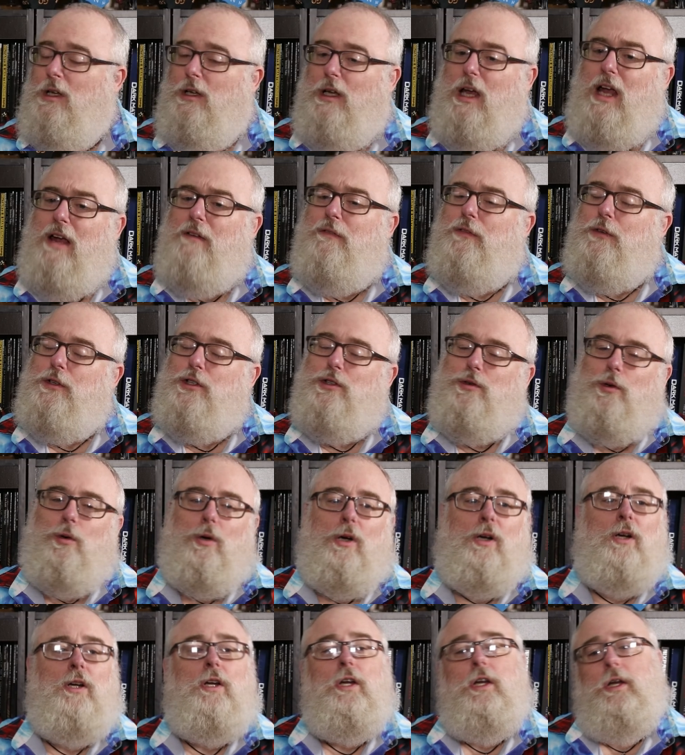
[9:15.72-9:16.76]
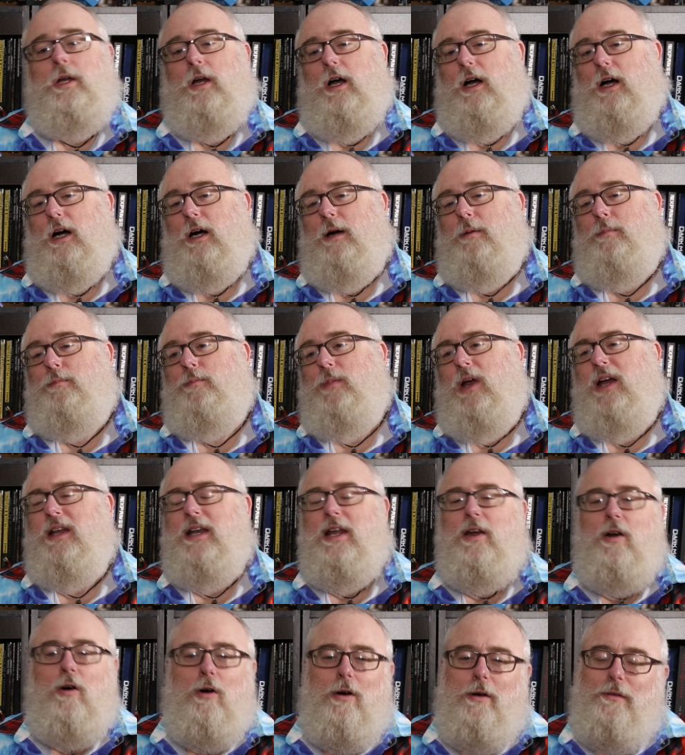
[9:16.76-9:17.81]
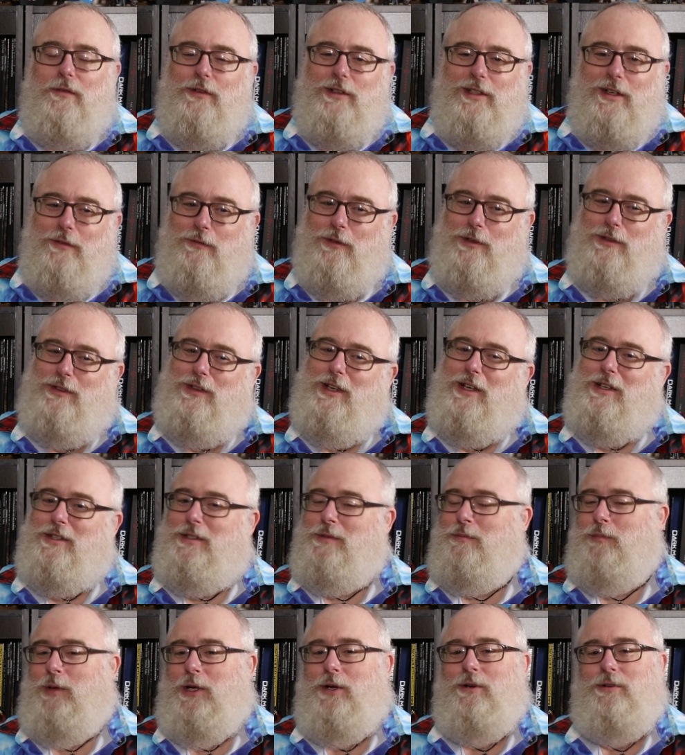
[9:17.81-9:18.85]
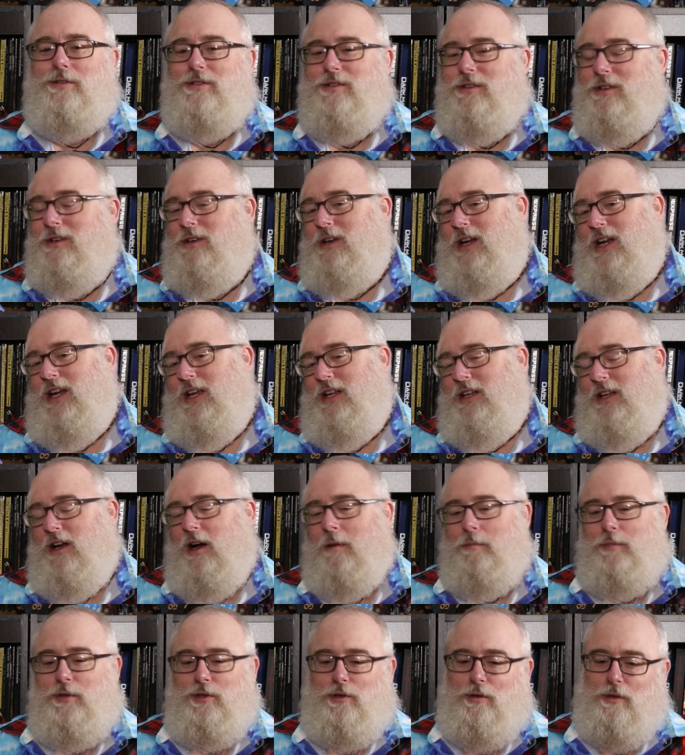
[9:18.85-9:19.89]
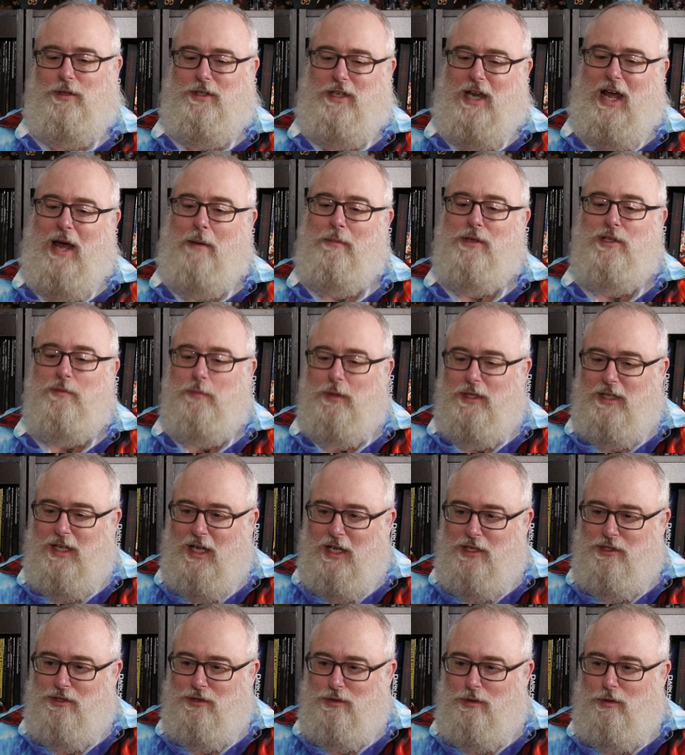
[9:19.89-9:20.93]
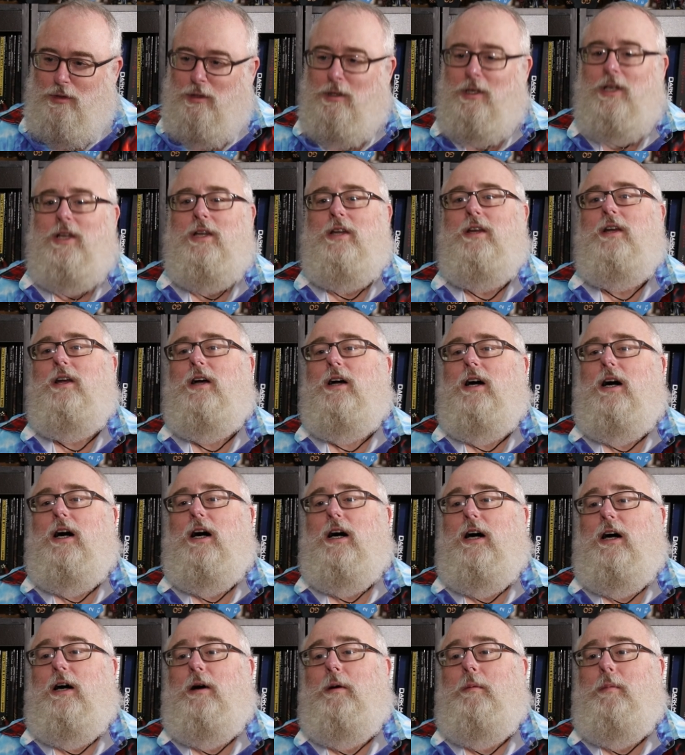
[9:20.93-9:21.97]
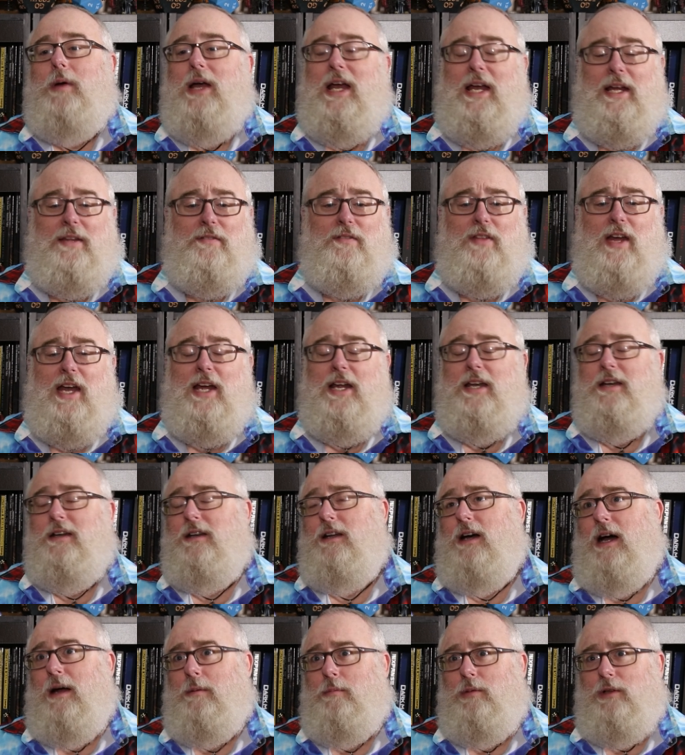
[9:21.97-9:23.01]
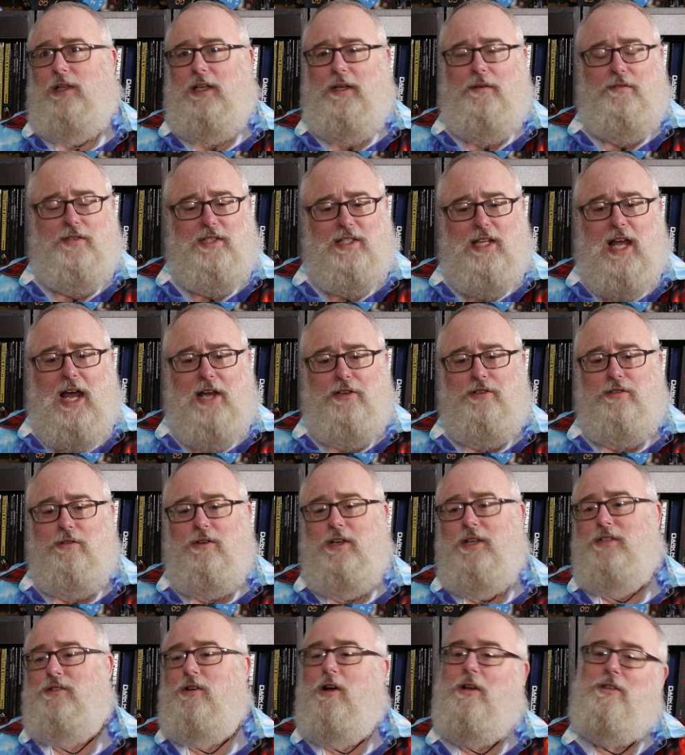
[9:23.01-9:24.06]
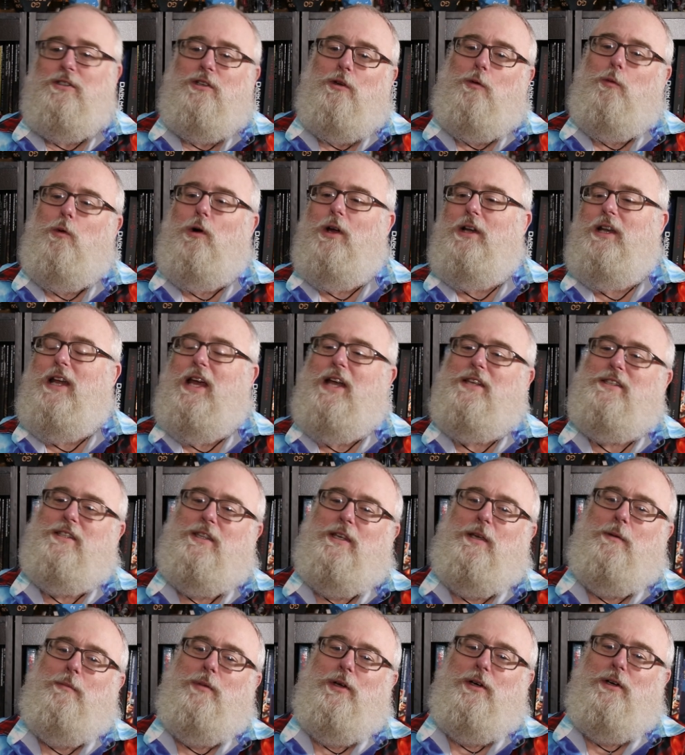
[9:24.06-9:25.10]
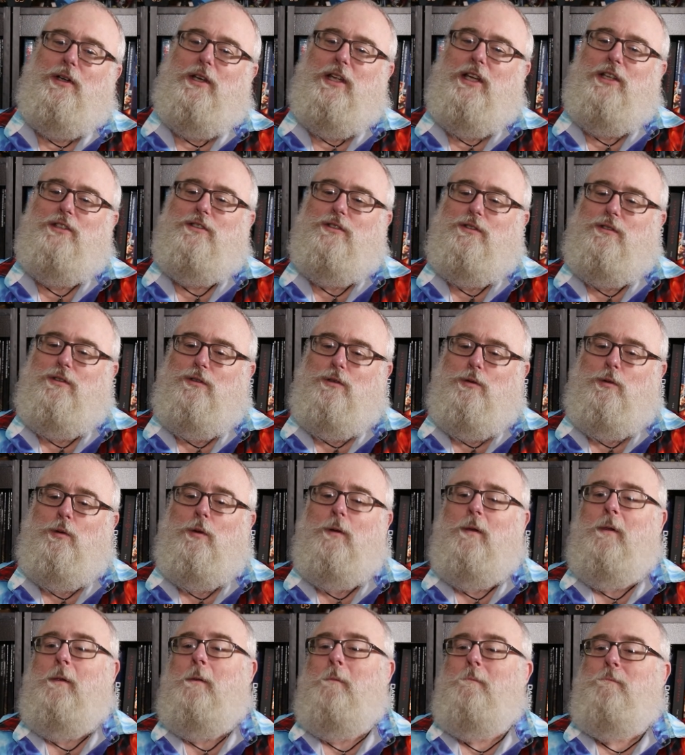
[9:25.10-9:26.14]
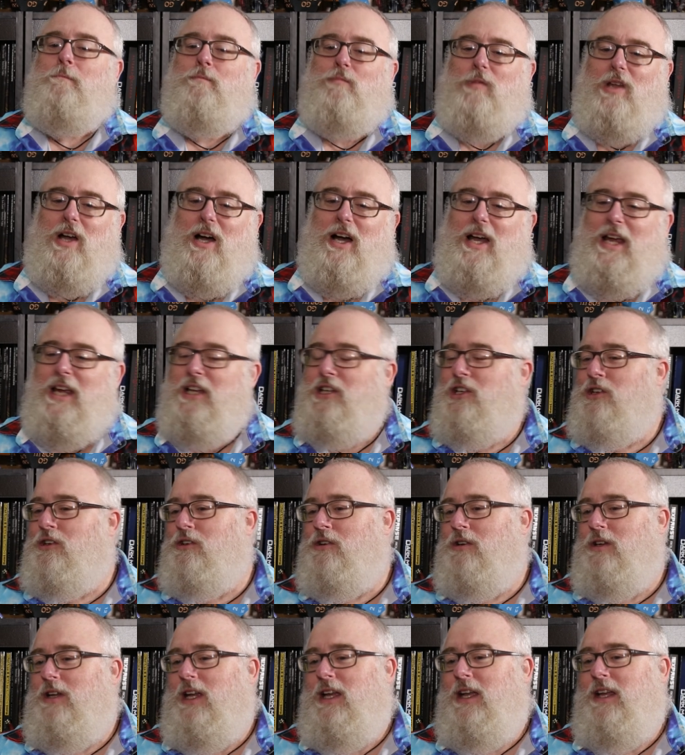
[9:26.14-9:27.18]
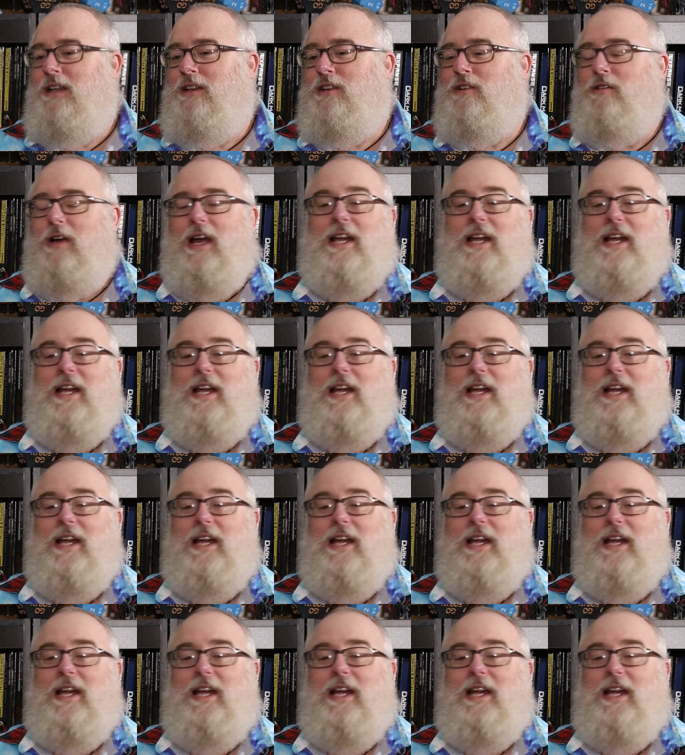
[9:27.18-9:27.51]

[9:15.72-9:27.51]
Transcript: Yeah, for sure. Um, and they all offer different things. Piercer, it ups your damage potential. Um, and then I believe Slasher is also one that has the ability to uh, hinder, your, hinder